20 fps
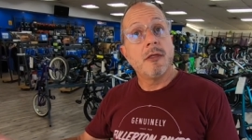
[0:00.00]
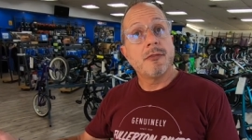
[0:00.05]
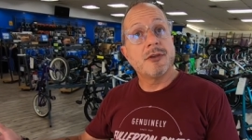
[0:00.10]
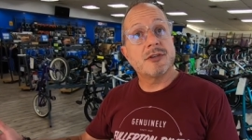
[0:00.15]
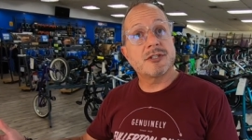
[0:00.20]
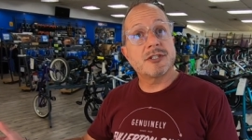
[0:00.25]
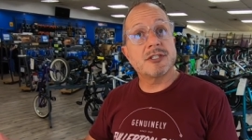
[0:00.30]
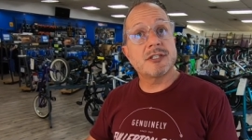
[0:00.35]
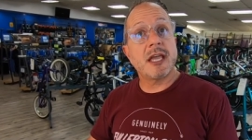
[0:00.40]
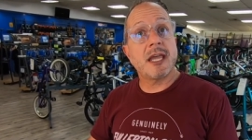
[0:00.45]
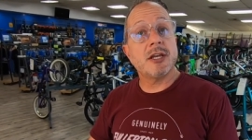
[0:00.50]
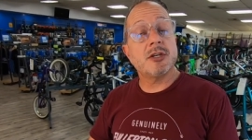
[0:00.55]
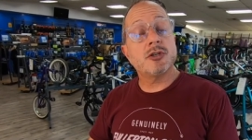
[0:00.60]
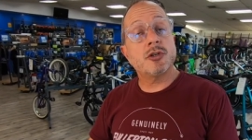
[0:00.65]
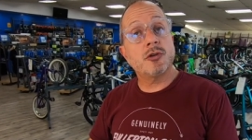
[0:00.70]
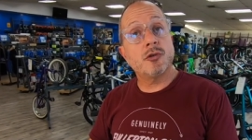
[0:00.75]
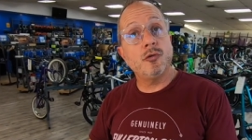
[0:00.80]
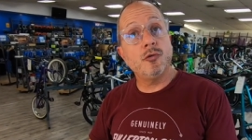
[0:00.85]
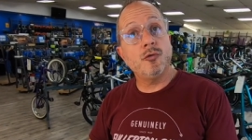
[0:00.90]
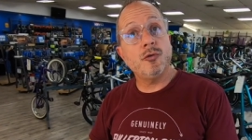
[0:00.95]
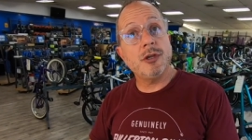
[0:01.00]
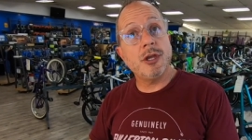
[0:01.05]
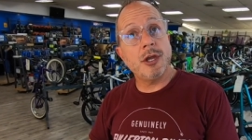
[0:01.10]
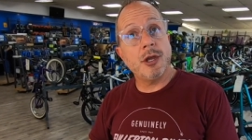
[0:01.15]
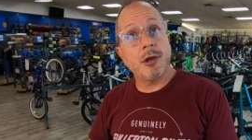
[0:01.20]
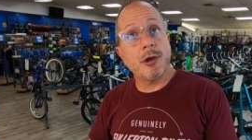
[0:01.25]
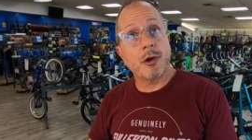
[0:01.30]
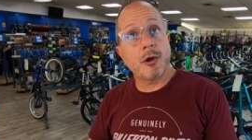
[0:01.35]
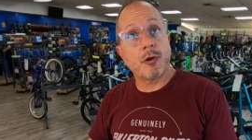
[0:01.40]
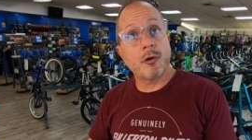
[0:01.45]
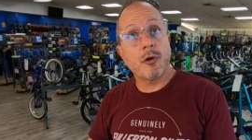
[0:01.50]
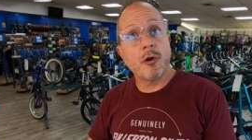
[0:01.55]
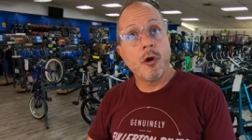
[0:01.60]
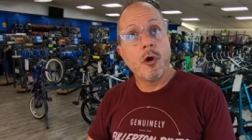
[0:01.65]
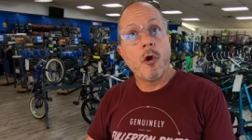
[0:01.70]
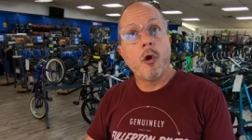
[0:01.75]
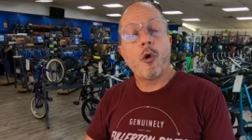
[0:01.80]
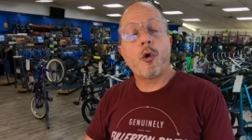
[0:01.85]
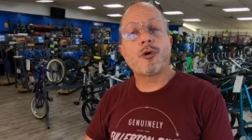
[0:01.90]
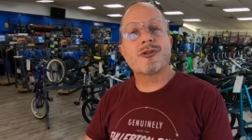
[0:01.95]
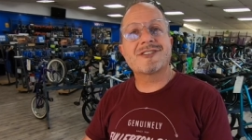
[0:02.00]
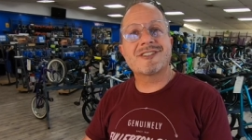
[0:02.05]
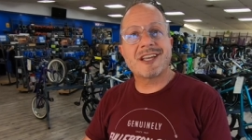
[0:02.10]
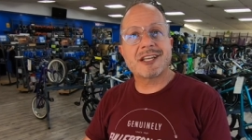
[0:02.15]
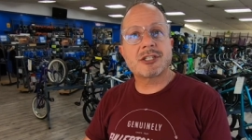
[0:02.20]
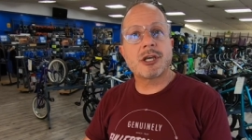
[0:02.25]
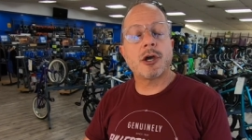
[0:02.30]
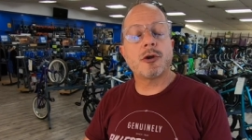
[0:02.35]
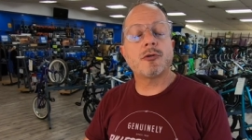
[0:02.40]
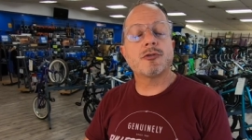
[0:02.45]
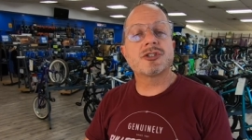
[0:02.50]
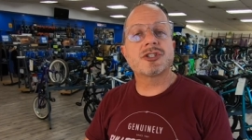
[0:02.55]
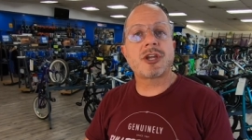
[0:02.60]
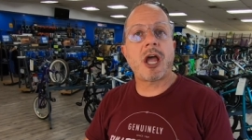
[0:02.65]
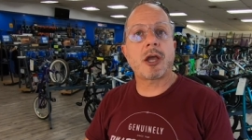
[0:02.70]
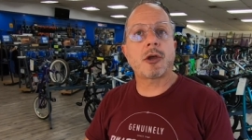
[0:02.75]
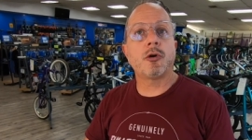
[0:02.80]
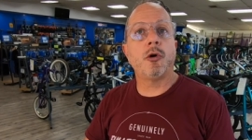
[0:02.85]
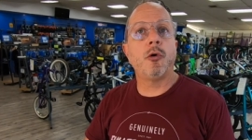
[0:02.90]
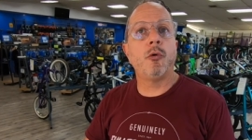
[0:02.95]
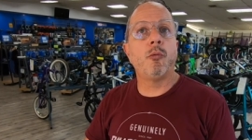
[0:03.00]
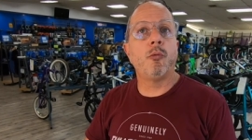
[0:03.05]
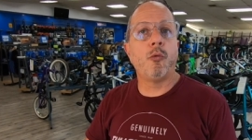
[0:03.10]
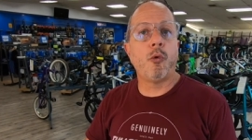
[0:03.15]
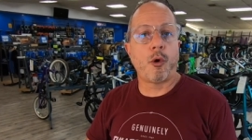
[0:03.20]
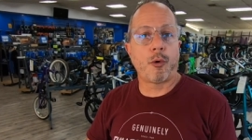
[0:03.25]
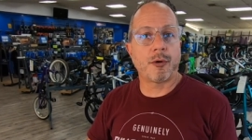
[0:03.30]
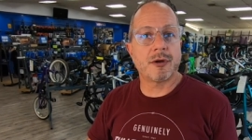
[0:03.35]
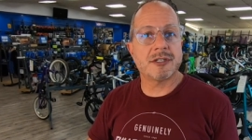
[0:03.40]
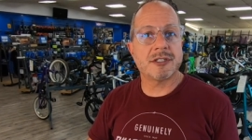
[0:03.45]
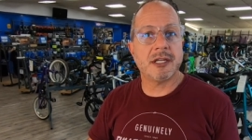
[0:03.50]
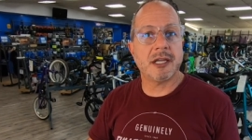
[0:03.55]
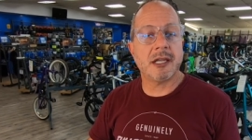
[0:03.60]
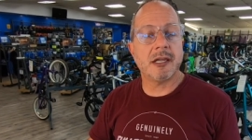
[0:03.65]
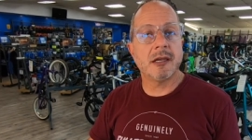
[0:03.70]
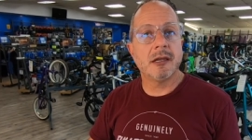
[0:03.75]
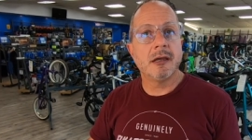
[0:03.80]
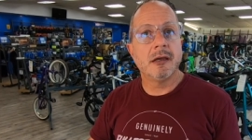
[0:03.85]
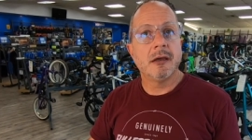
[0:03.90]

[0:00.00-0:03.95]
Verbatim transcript: This is a 2-year or 600 cycle warranty.